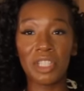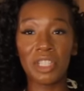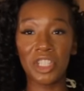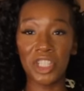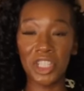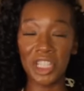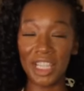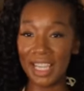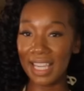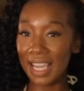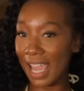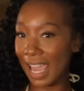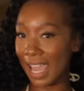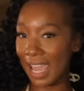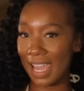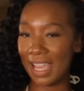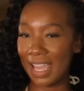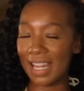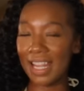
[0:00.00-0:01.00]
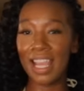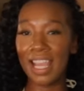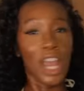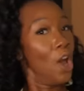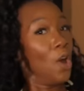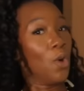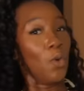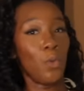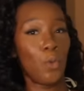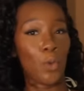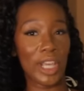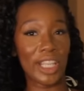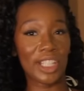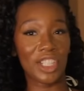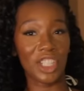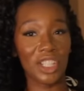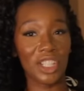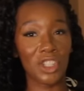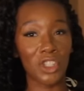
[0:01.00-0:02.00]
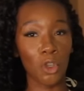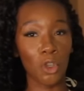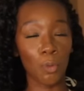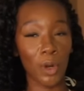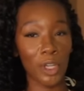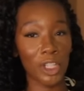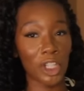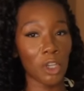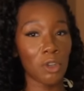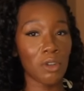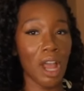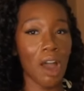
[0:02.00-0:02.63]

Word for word: Shein, which is super cute.